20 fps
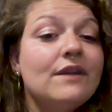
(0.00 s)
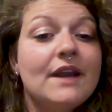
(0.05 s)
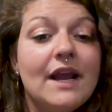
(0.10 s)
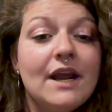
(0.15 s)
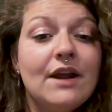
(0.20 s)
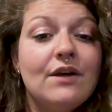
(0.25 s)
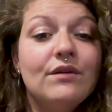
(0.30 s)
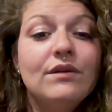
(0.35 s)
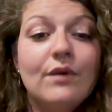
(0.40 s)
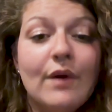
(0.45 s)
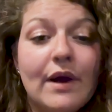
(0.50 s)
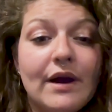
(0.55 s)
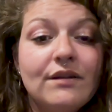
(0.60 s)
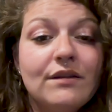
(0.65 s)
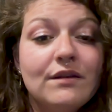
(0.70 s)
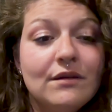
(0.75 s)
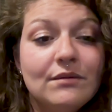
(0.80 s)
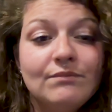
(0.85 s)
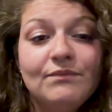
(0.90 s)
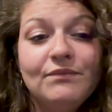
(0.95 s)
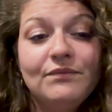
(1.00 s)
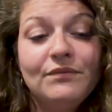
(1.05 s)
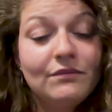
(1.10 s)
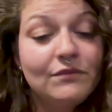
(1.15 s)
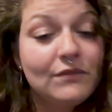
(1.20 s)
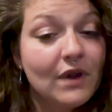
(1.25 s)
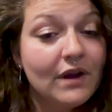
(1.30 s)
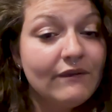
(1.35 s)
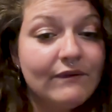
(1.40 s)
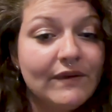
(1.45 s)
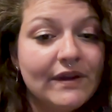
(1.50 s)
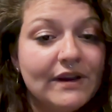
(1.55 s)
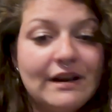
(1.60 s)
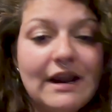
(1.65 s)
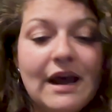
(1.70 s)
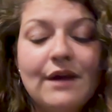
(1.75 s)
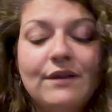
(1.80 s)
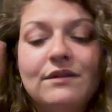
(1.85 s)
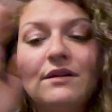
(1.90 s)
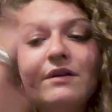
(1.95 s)
and I also had some not
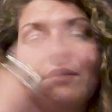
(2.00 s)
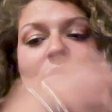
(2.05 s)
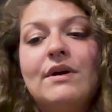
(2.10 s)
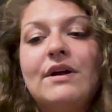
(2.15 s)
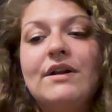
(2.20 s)
fantastic